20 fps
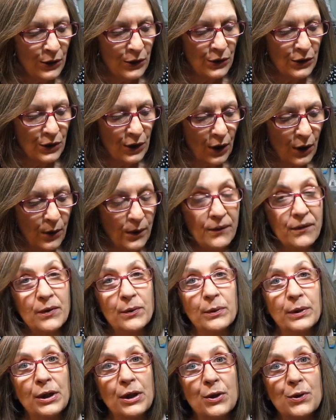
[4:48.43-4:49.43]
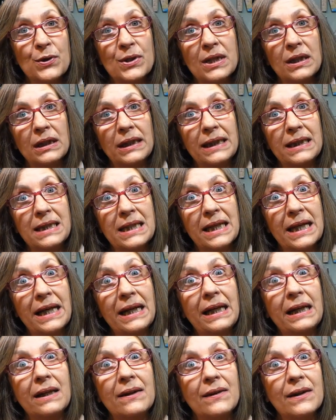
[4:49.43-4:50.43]
So if you want to use the link to get
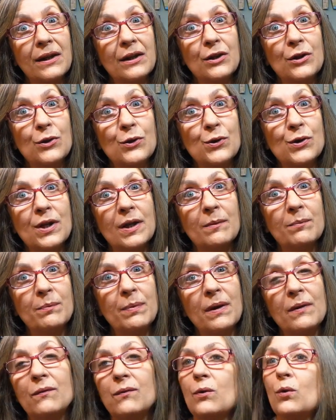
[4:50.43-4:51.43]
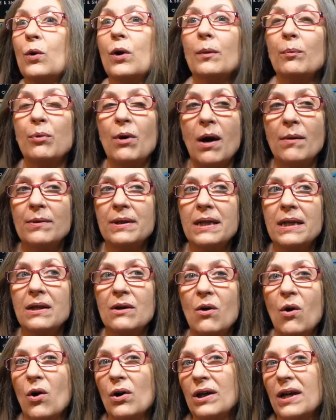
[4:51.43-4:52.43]
anything, use it before probably
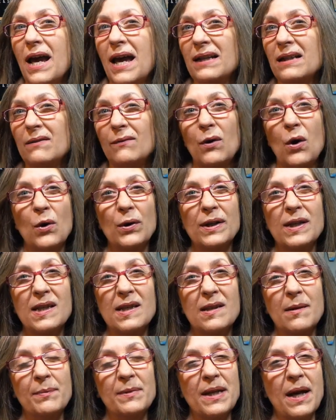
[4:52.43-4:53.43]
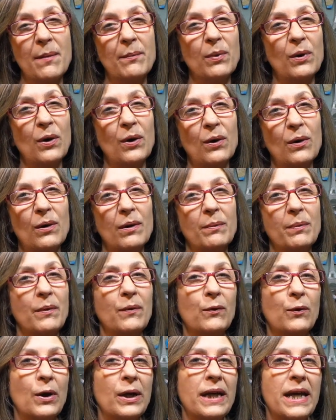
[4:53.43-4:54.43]
end of August, September,
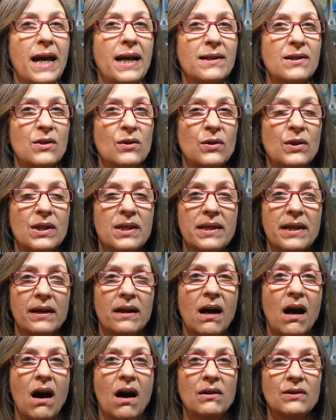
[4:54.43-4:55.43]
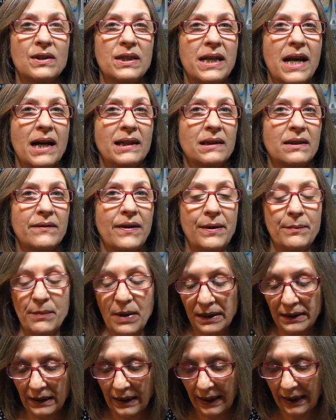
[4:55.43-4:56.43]
before I cancel, because then I'll deactivate
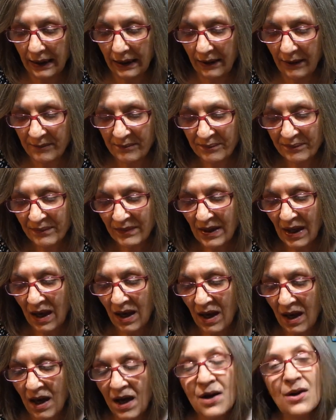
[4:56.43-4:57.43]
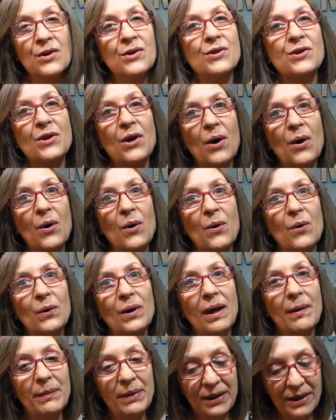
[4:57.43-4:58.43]
my link. So
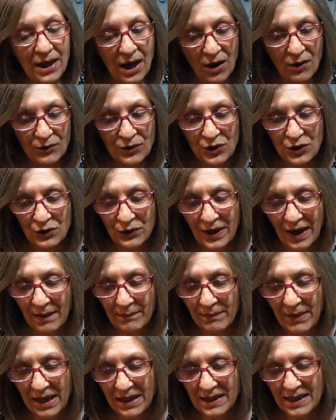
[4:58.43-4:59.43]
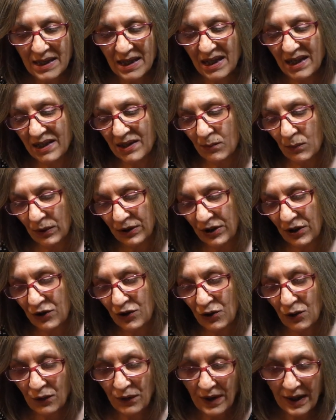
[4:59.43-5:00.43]
let me know, do you get Macy's? What did
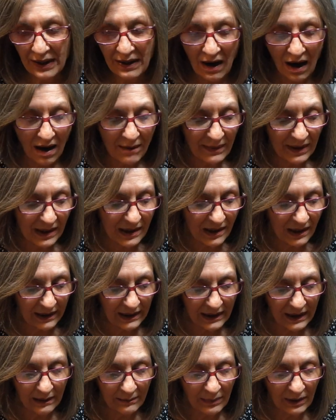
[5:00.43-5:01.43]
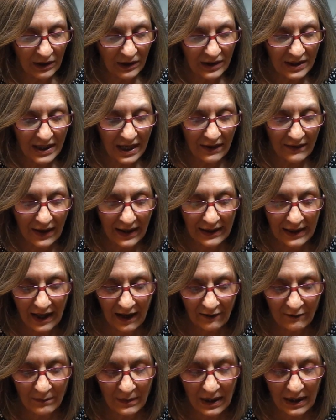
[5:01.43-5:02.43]
you think? I'm excited because now that
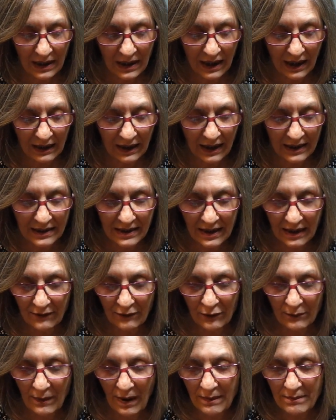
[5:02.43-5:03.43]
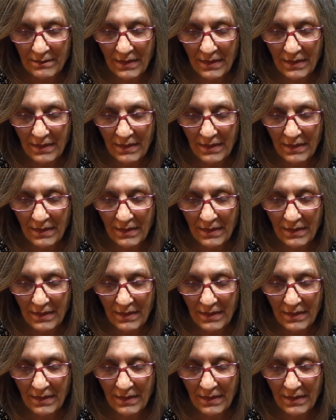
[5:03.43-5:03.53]
gave me an idea for my